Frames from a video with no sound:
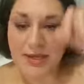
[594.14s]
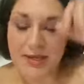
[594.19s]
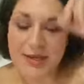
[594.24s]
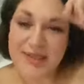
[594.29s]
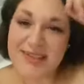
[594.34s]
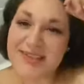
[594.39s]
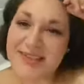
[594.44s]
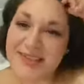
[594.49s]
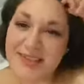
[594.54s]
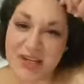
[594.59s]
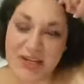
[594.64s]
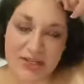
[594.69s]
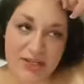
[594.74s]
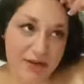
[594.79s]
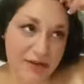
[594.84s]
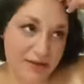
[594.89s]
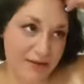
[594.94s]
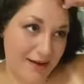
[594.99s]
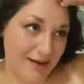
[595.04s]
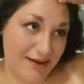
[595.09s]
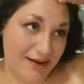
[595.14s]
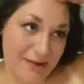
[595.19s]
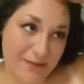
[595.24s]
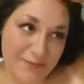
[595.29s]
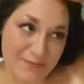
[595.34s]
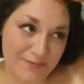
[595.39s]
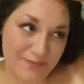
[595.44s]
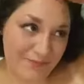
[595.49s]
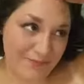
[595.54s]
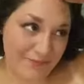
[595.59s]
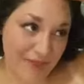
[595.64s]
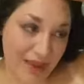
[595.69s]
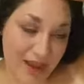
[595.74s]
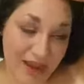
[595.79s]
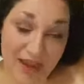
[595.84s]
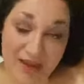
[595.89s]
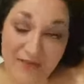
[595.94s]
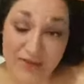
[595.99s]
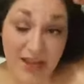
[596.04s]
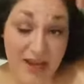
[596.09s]
Secession, I
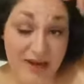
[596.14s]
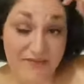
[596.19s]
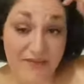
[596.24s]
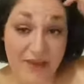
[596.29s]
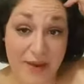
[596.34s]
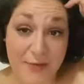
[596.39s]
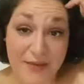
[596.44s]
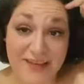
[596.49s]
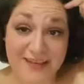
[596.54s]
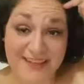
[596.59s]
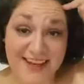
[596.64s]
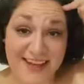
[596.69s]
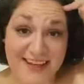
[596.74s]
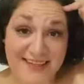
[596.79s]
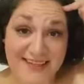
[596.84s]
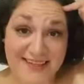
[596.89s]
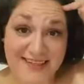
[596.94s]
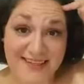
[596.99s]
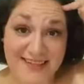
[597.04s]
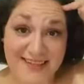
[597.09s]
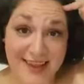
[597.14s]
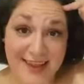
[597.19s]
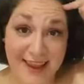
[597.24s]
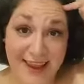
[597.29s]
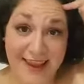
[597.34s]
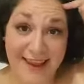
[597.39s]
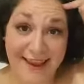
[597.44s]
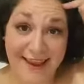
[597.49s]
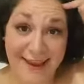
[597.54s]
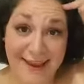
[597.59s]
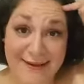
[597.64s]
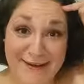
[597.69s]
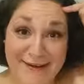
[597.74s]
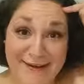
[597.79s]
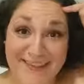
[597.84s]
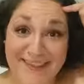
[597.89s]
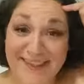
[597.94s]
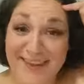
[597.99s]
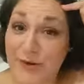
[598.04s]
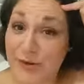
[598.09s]
have a lot of family in Texas, and
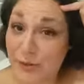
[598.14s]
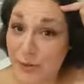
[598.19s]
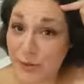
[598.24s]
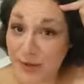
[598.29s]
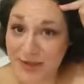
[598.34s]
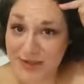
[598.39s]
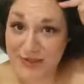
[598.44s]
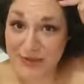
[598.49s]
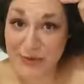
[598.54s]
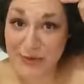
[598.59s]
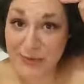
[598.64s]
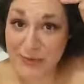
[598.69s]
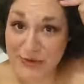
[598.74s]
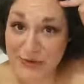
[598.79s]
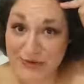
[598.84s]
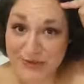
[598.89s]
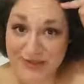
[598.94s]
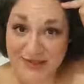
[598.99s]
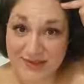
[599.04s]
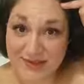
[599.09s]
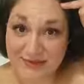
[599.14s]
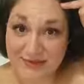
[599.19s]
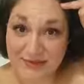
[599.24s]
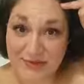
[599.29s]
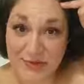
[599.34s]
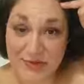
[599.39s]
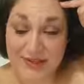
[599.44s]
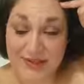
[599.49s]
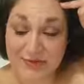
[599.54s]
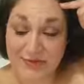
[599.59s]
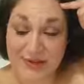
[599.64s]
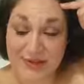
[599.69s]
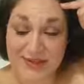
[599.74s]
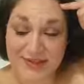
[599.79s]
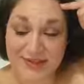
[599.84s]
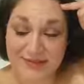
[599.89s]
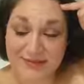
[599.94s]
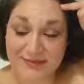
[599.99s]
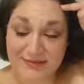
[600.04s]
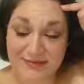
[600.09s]
they're the ones who are most
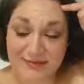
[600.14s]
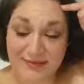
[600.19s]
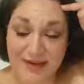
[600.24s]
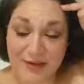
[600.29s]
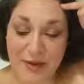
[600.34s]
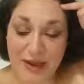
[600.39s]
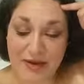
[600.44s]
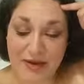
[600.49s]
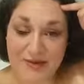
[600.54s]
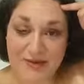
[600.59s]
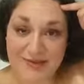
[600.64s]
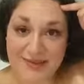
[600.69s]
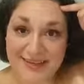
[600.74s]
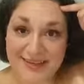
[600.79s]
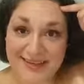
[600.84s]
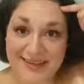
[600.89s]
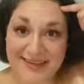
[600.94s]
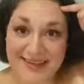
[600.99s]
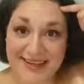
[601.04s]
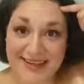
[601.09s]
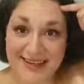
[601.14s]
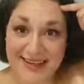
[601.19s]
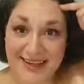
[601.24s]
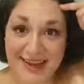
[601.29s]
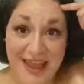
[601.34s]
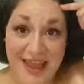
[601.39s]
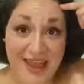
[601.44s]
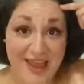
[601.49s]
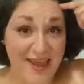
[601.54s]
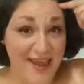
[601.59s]
vociferous about seceding.